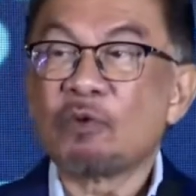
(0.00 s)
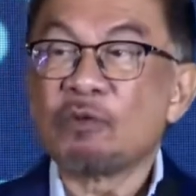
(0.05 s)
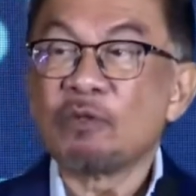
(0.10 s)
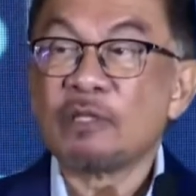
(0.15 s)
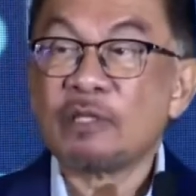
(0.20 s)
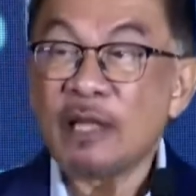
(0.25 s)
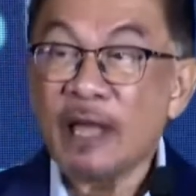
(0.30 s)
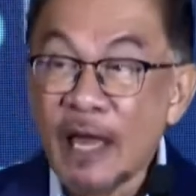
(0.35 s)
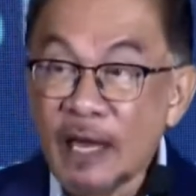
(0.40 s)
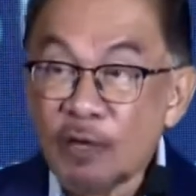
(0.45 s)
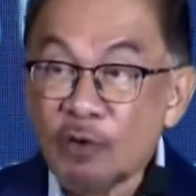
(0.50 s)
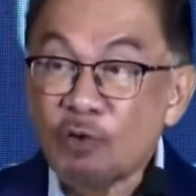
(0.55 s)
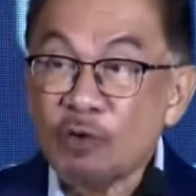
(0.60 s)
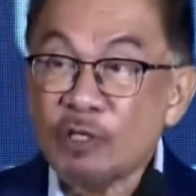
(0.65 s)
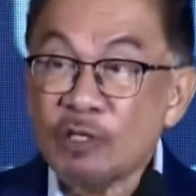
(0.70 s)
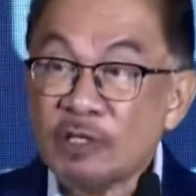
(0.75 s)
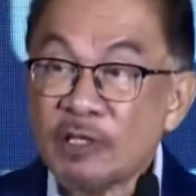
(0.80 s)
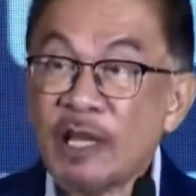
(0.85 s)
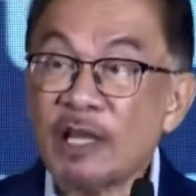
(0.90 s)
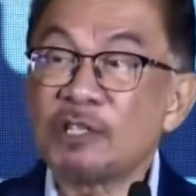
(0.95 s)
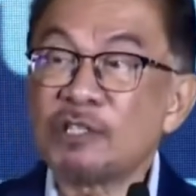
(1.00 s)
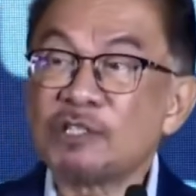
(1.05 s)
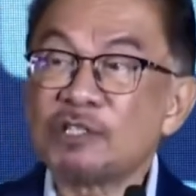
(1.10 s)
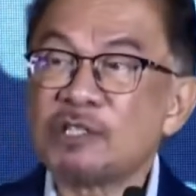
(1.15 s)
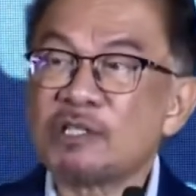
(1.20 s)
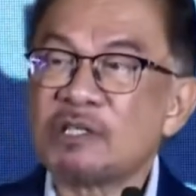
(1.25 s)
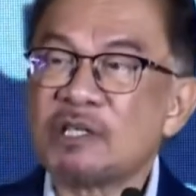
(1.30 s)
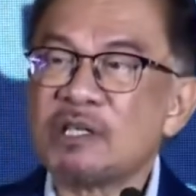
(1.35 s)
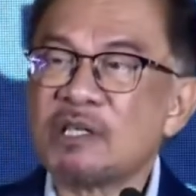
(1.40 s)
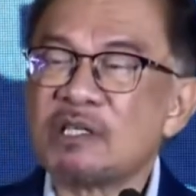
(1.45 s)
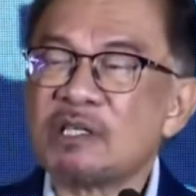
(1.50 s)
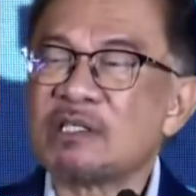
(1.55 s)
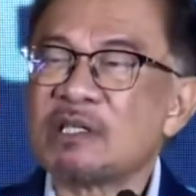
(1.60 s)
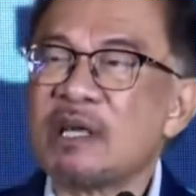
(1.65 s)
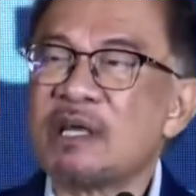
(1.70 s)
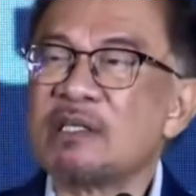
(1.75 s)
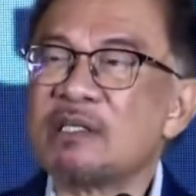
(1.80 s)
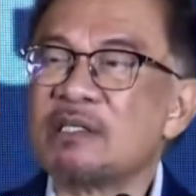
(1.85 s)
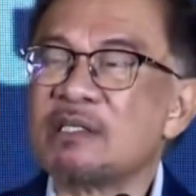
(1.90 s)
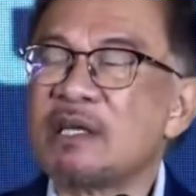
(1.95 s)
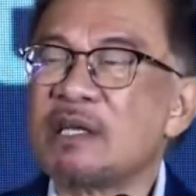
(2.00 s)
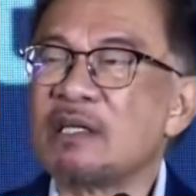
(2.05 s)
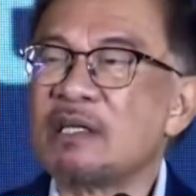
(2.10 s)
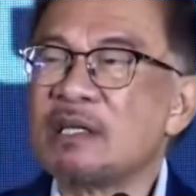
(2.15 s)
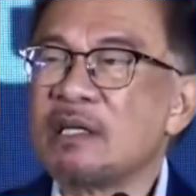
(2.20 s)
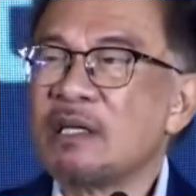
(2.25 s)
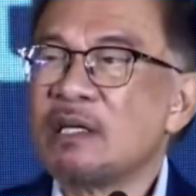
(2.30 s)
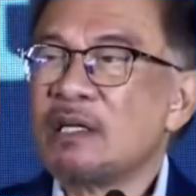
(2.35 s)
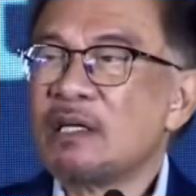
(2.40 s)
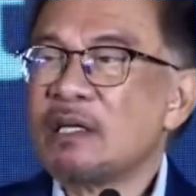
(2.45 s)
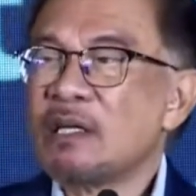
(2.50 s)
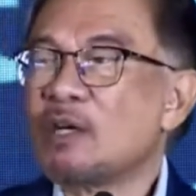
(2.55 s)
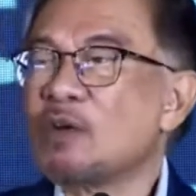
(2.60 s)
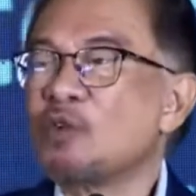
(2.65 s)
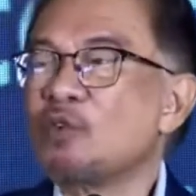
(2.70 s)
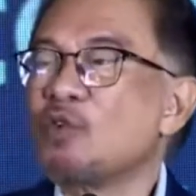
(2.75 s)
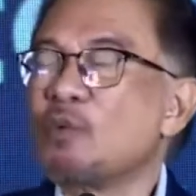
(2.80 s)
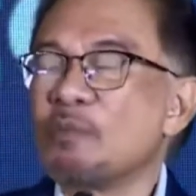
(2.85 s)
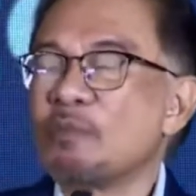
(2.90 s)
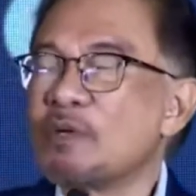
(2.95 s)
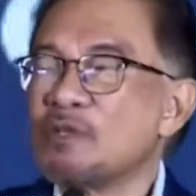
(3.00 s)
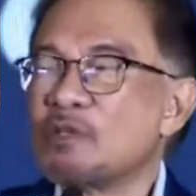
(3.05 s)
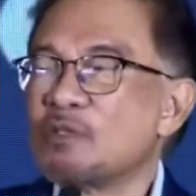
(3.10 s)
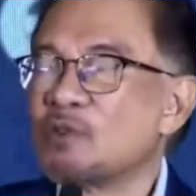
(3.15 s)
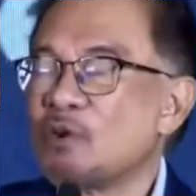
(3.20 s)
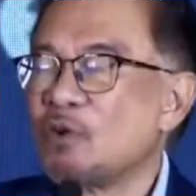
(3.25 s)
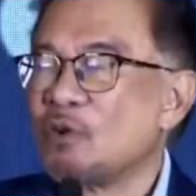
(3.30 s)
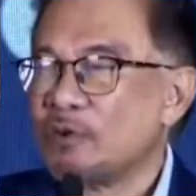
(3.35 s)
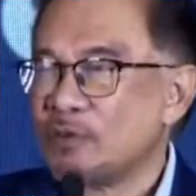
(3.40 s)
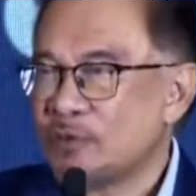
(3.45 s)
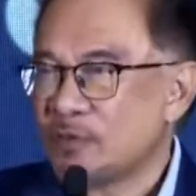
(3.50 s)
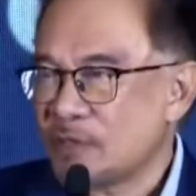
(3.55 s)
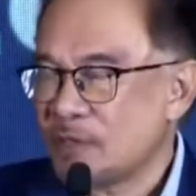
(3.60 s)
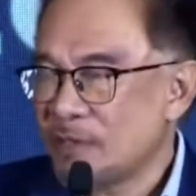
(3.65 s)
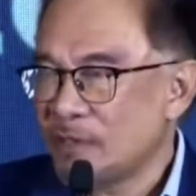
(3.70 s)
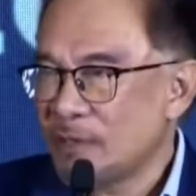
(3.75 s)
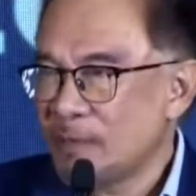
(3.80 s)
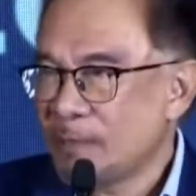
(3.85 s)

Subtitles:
that contentious in the sense that it could not be resolved.